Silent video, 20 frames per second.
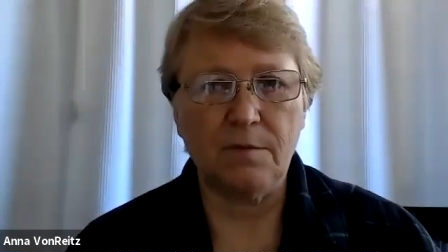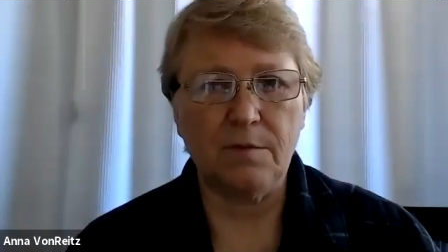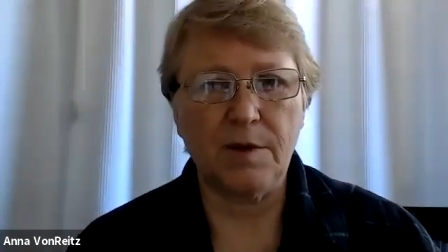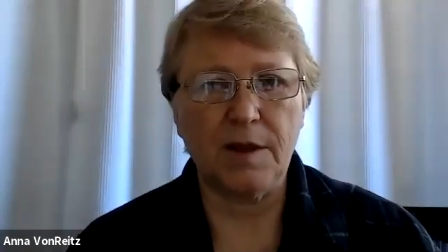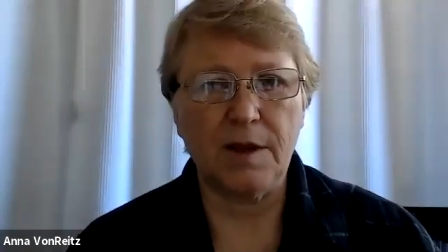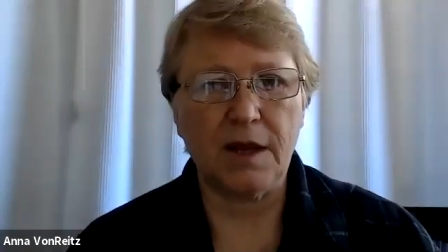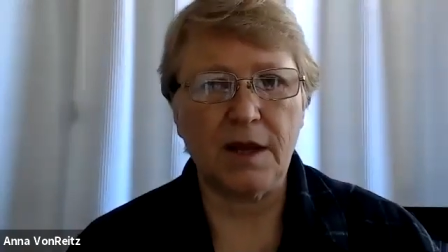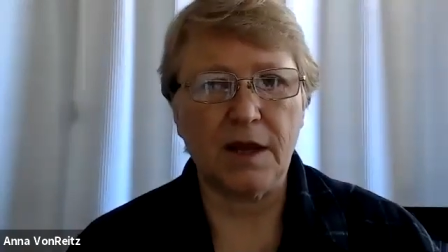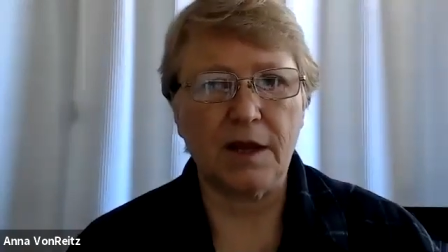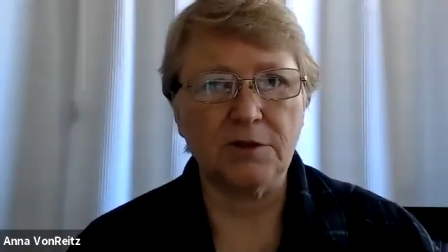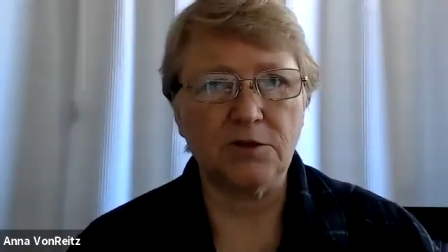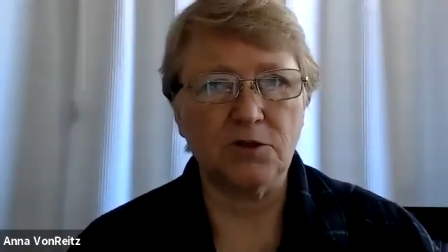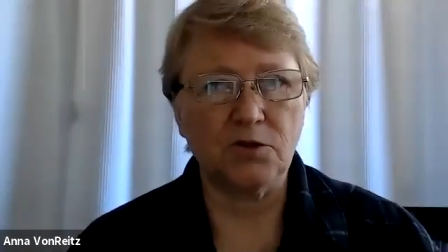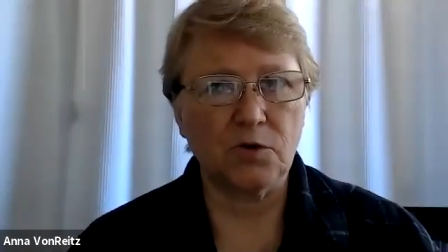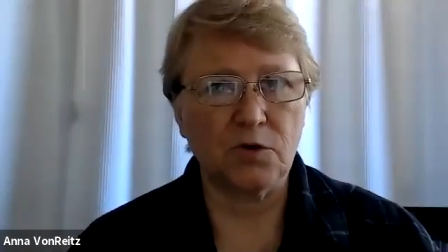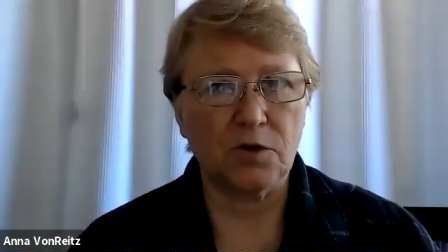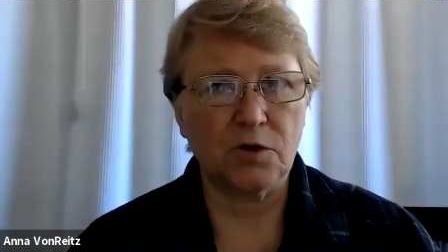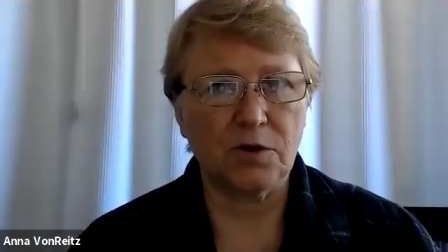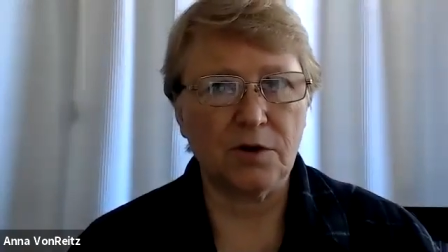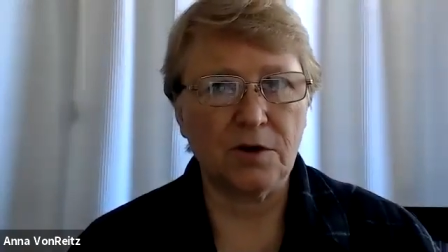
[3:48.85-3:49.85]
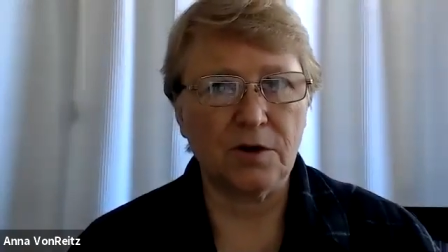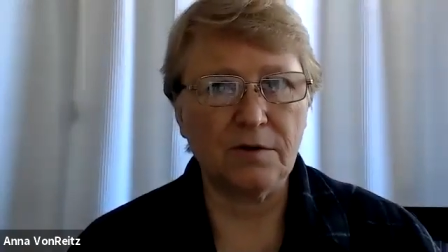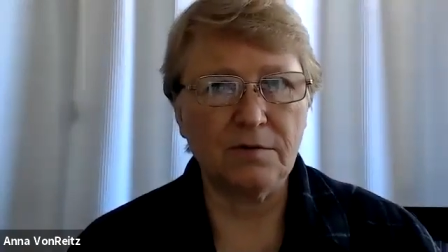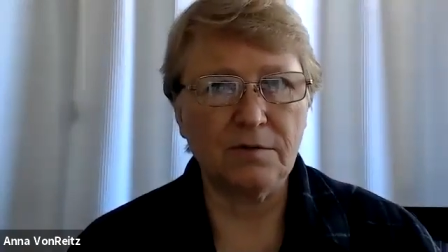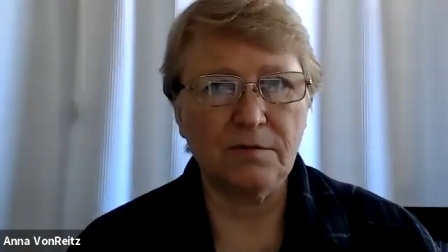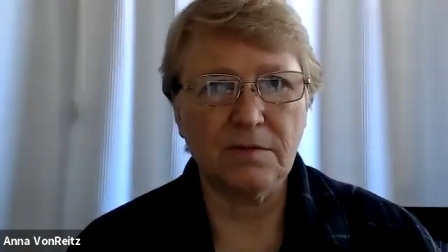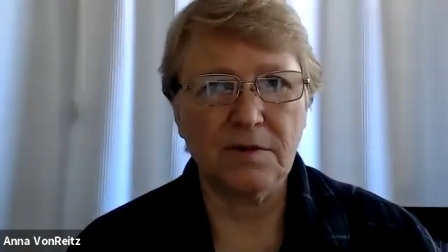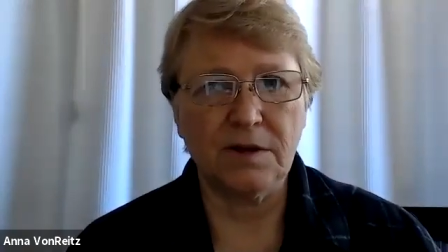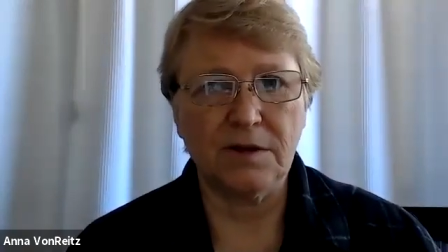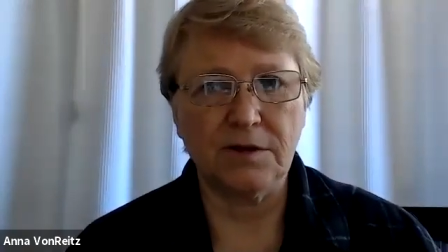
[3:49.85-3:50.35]
being a juror
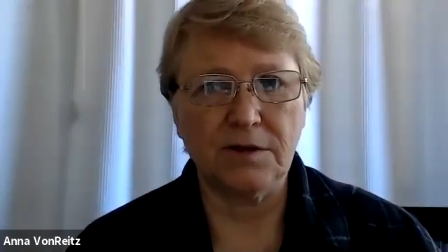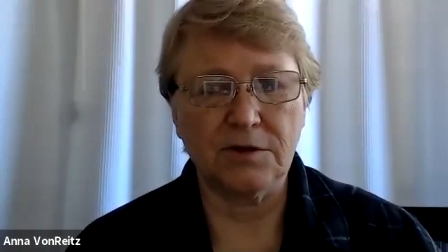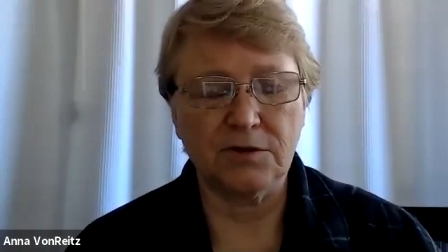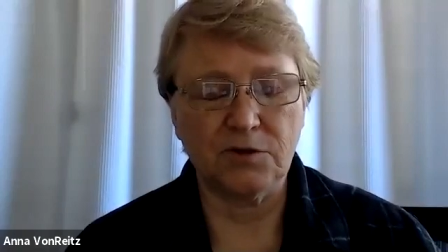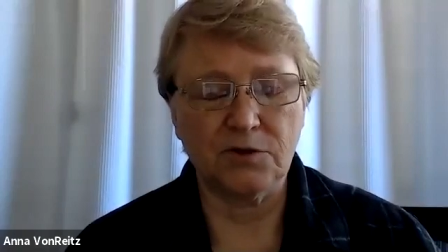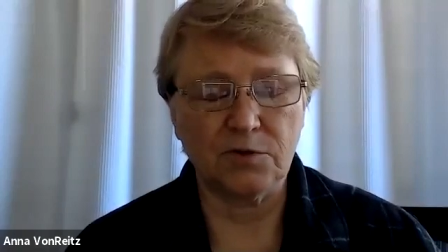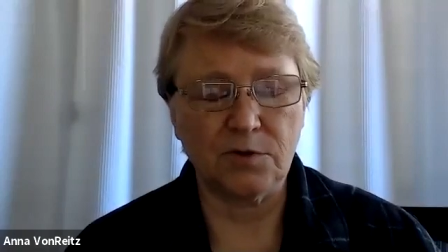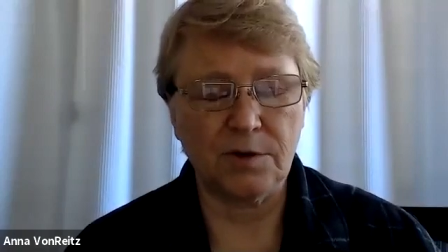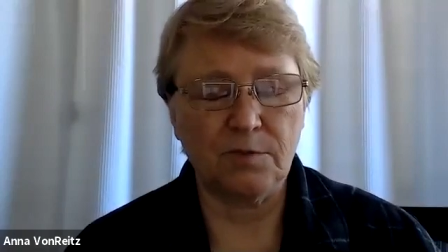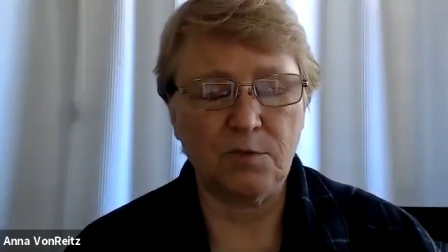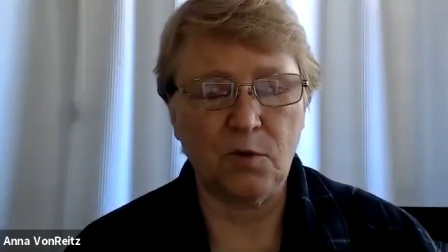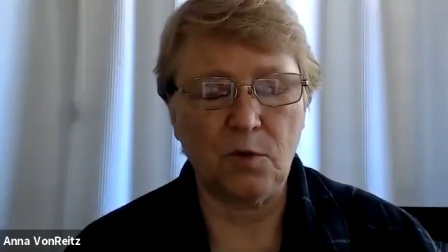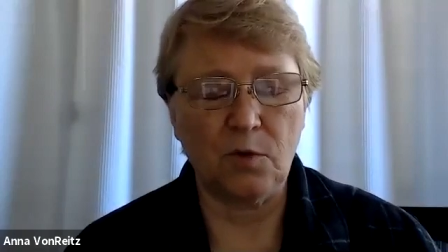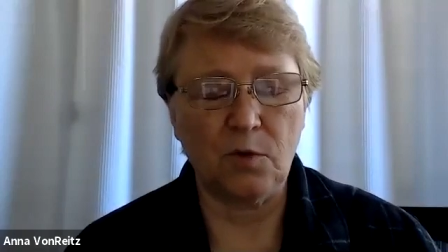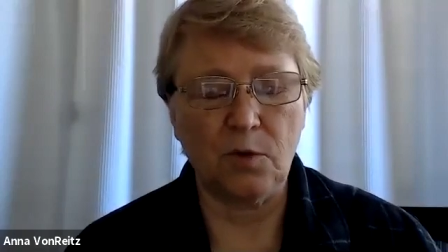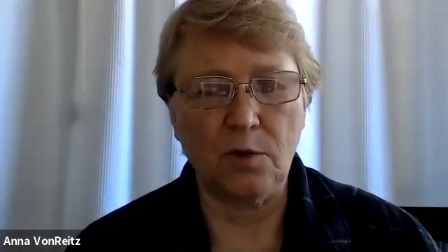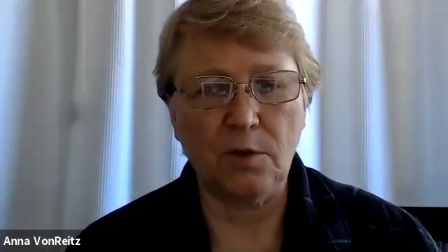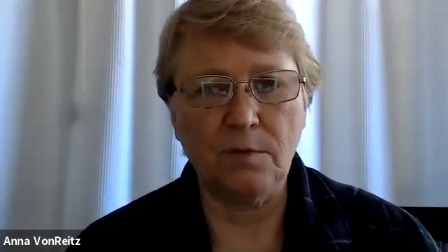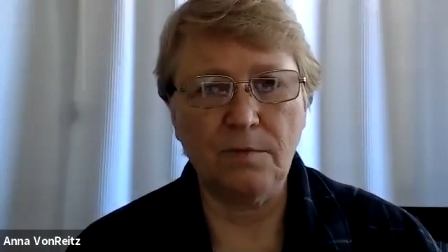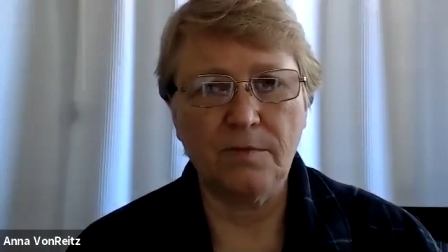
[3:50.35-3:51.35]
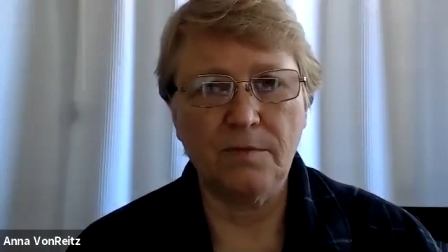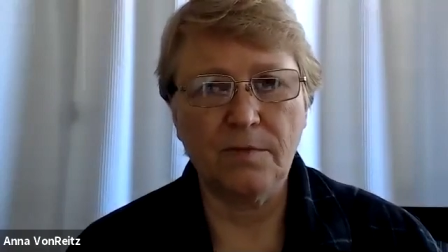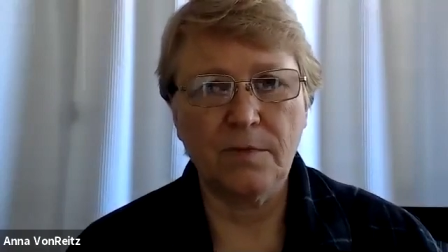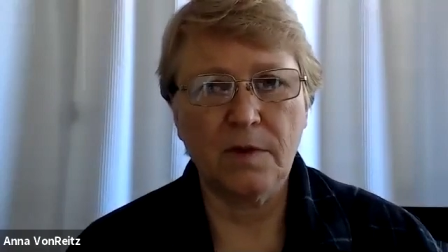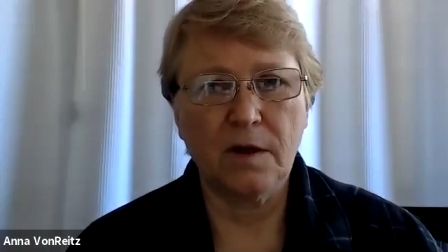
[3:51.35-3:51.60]
in the jury pool,